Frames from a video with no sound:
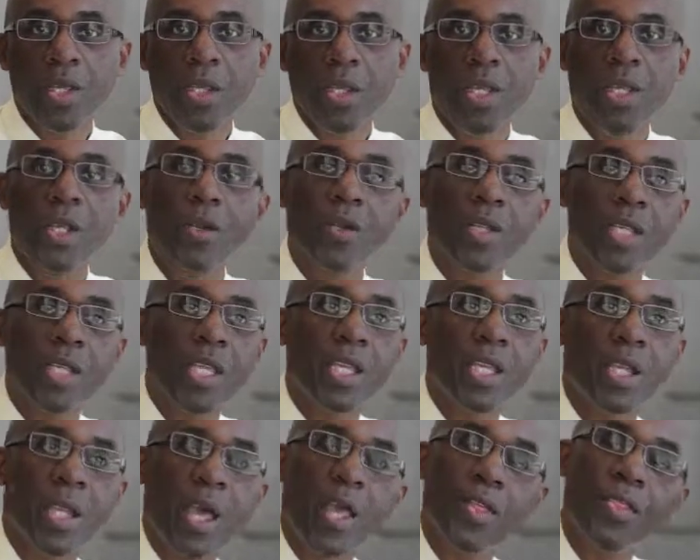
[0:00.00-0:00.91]
Here
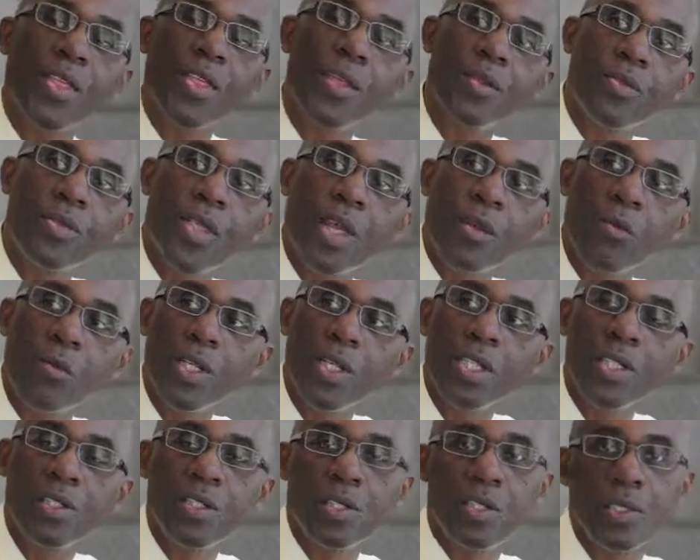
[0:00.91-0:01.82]
again, I think that we
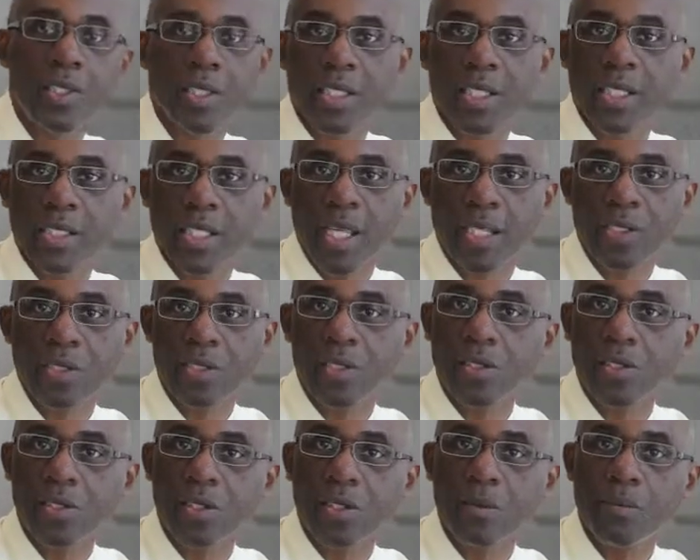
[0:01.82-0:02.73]
need to look at that
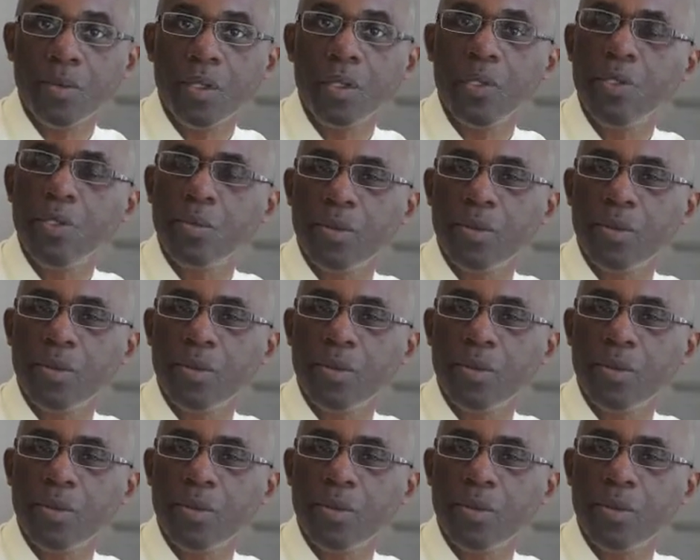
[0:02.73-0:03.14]
system a little